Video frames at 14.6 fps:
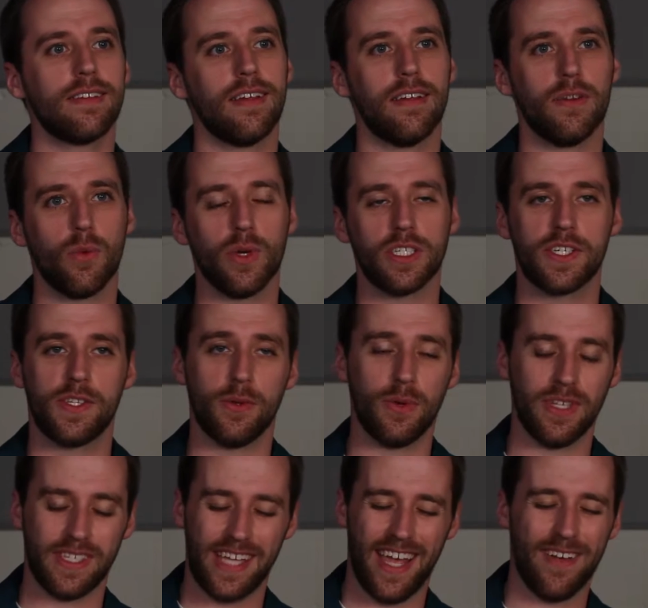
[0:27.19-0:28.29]
in which
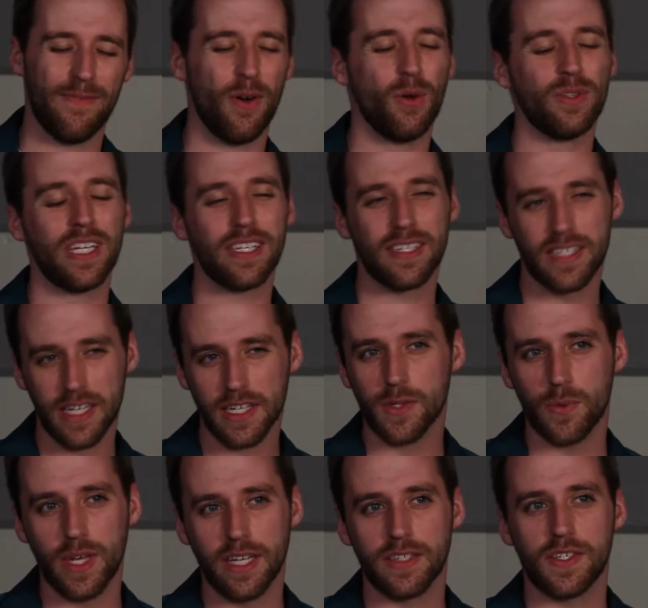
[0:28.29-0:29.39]
students have only 6
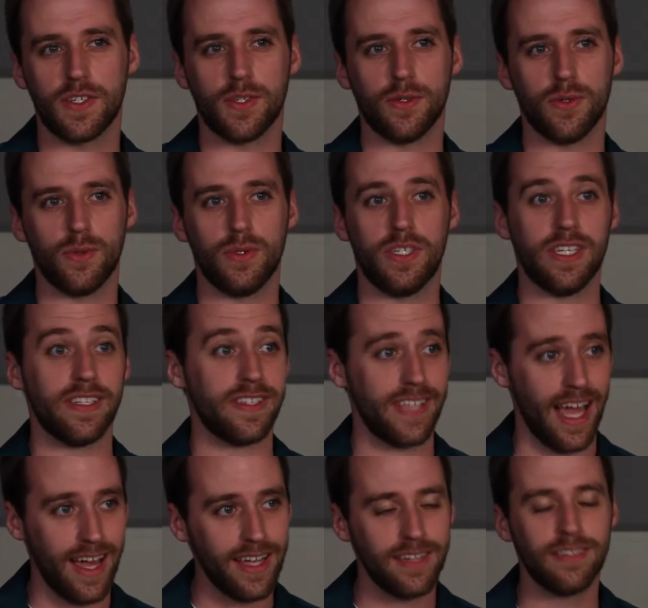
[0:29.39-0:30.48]
weeks to
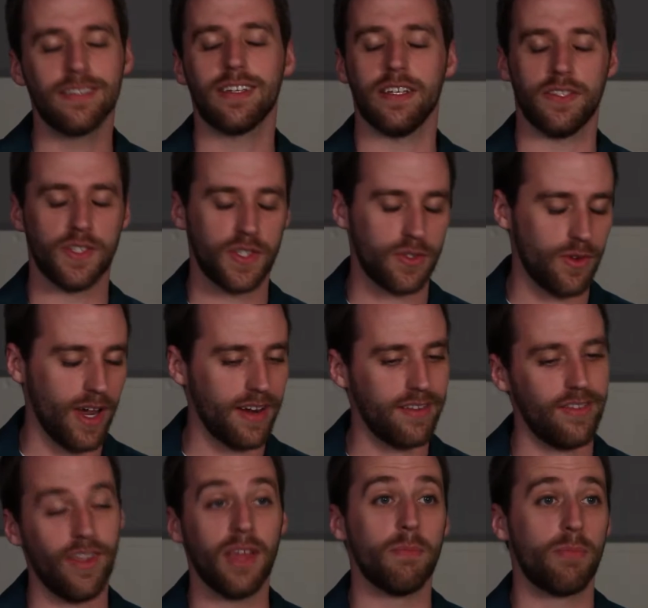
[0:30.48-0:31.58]
design,
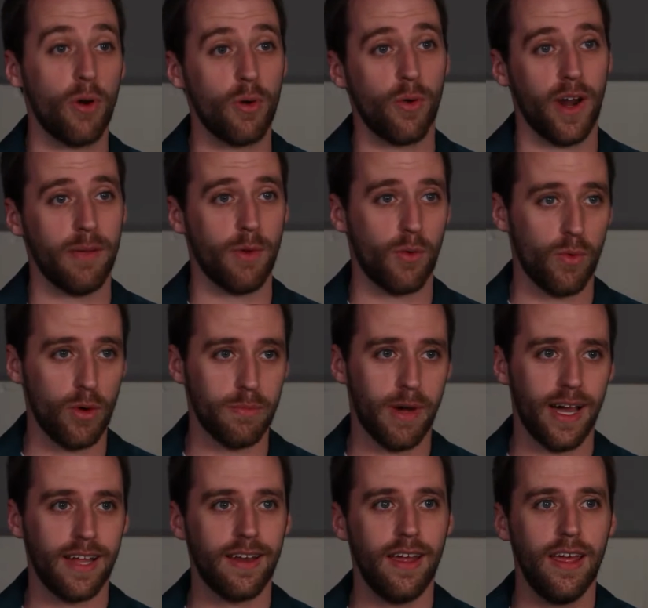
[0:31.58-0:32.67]
construct, and program a
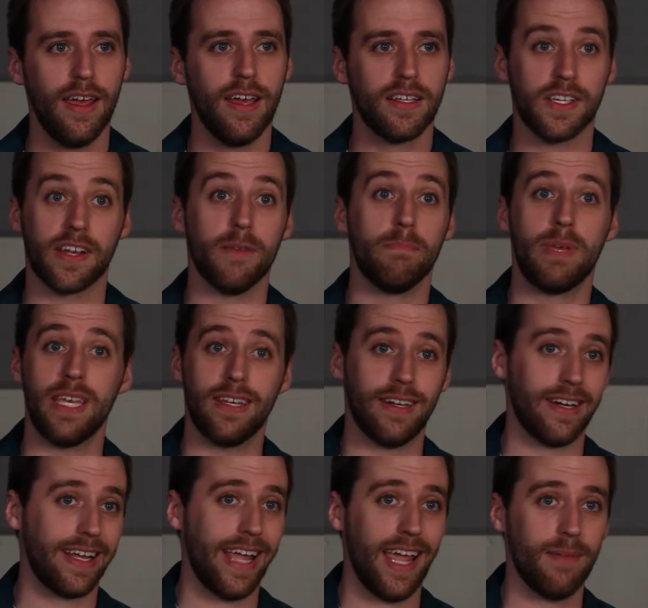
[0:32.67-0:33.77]
robot to compete
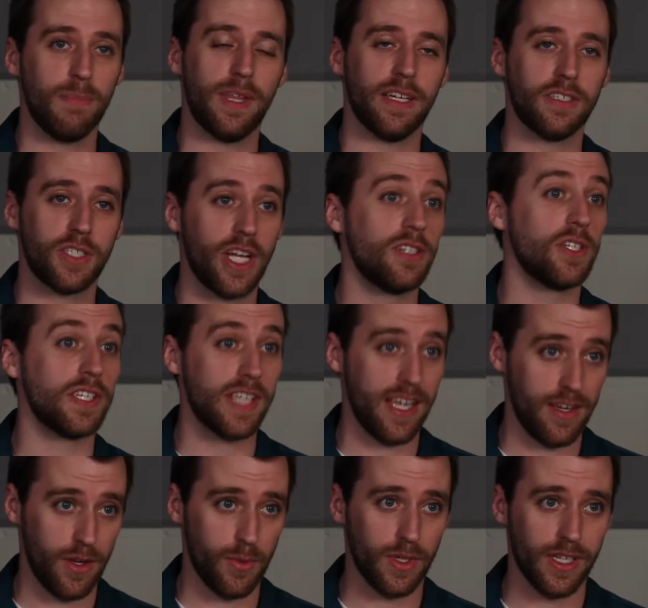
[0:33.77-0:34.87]
in a game that changes
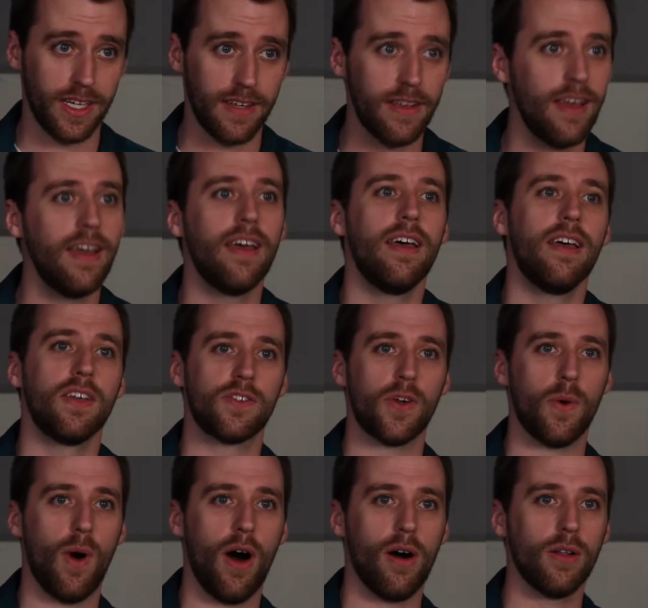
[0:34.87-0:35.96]
annually.
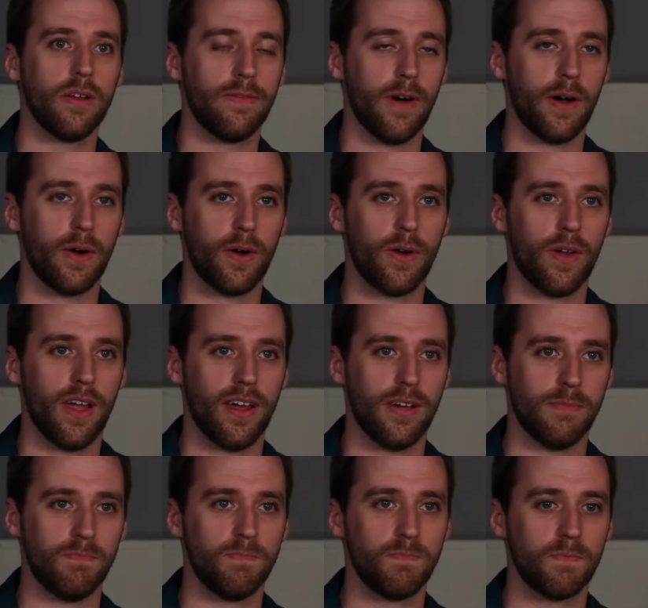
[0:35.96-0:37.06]
So all of our
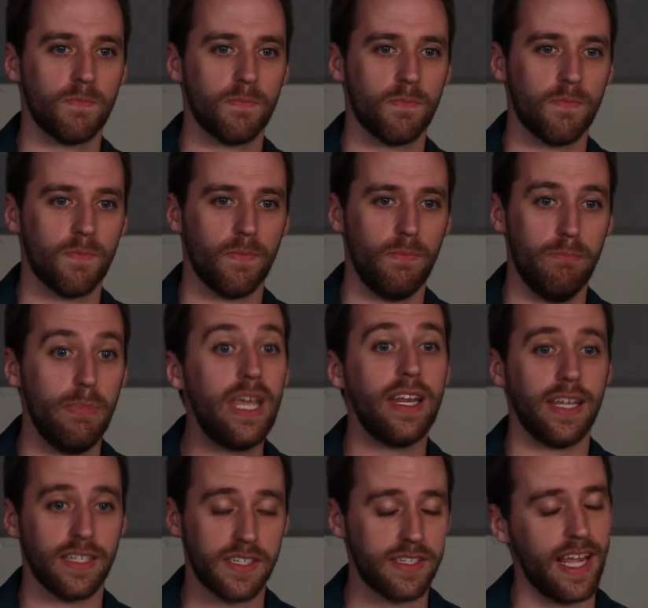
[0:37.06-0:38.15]

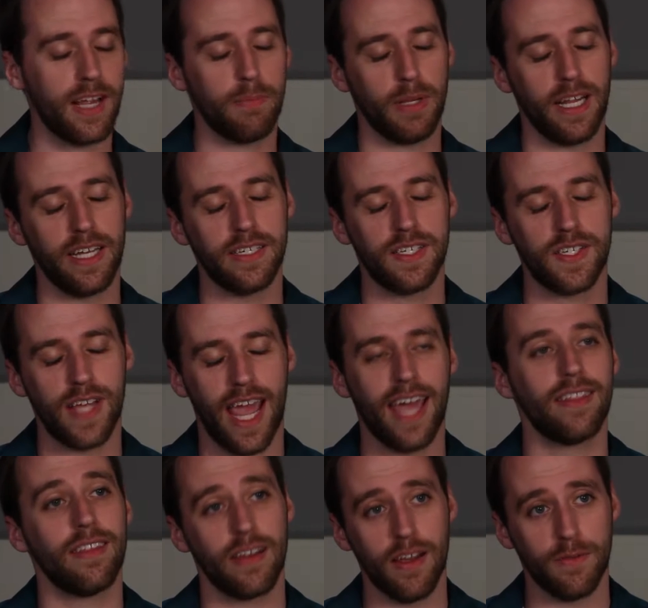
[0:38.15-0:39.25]
meetings take place
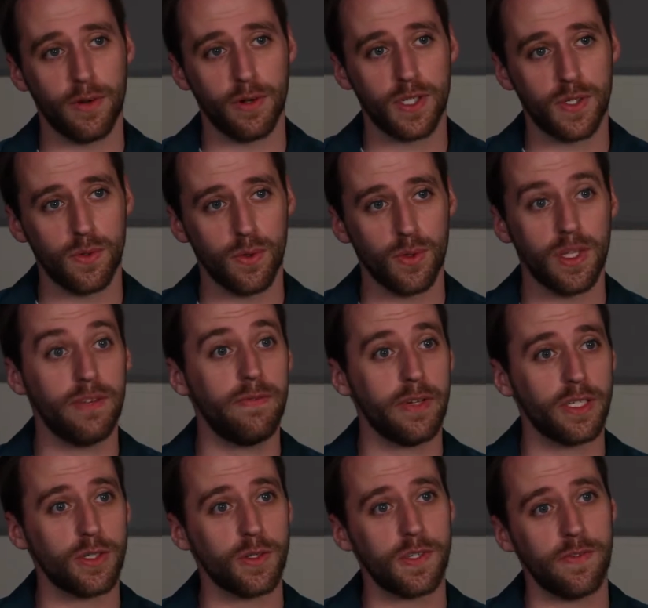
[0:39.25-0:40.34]
at the Governor's School in
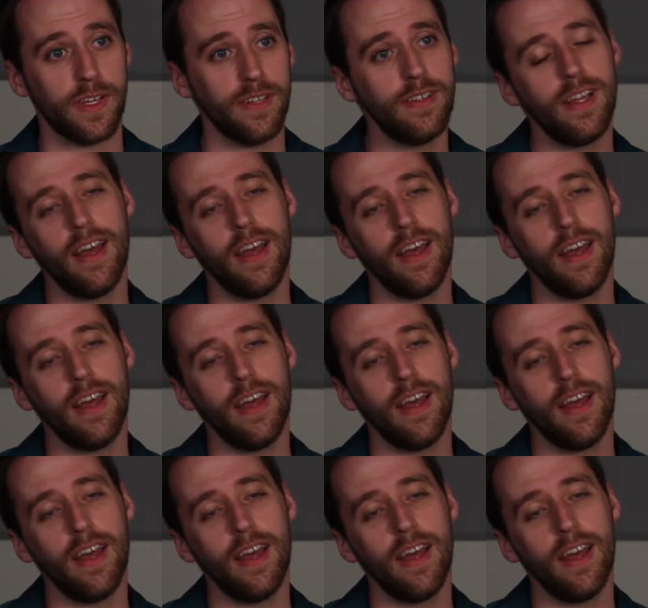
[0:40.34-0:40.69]
Fishersville,